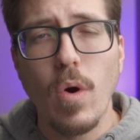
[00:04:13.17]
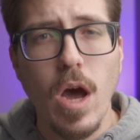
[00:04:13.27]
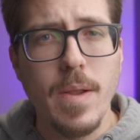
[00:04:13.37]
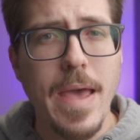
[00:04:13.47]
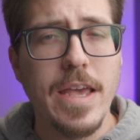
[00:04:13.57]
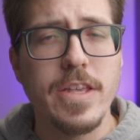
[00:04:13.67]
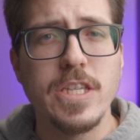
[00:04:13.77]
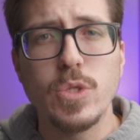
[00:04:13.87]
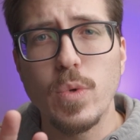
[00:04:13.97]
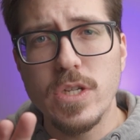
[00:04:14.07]
automatically
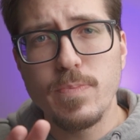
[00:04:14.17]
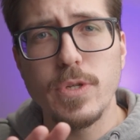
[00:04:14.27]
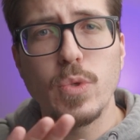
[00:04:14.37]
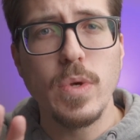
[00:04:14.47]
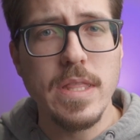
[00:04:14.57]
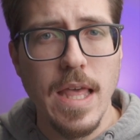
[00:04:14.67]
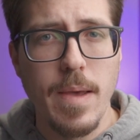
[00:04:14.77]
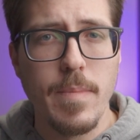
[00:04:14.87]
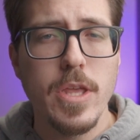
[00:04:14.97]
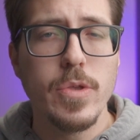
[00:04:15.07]
switch between
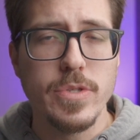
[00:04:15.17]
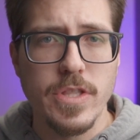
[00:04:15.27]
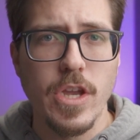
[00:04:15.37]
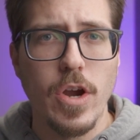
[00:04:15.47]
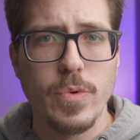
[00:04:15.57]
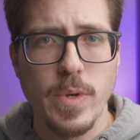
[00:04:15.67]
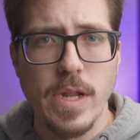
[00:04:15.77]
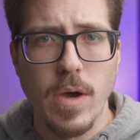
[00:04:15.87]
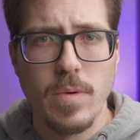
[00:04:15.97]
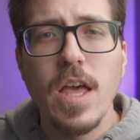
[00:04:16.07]
them using the
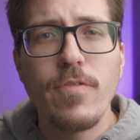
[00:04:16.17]
Arduino.